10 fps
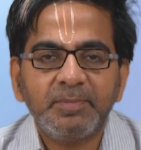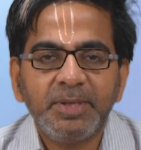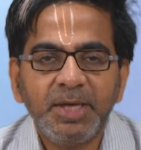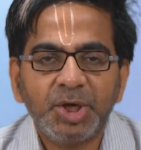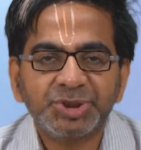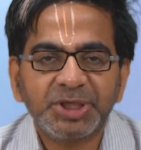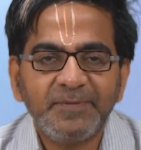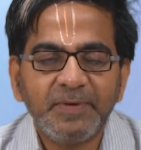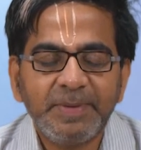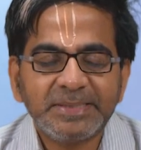he or
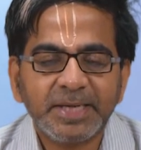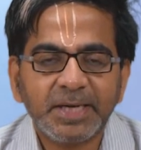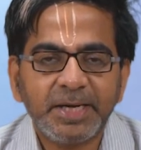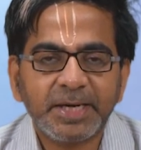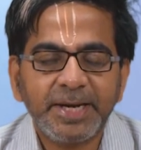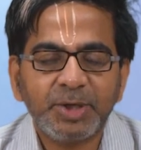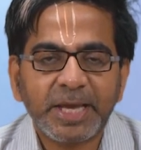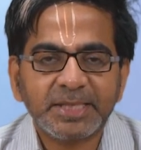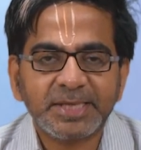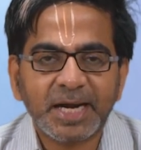she will basically try to
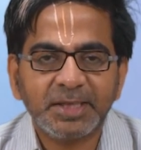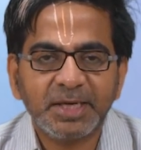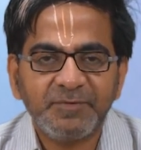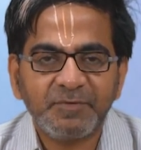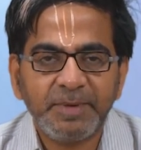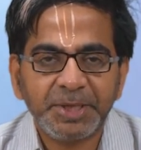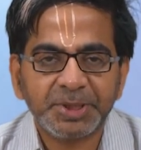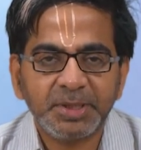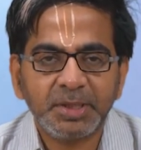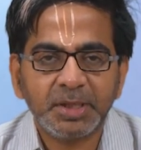extract that
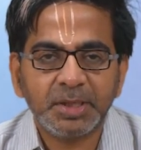information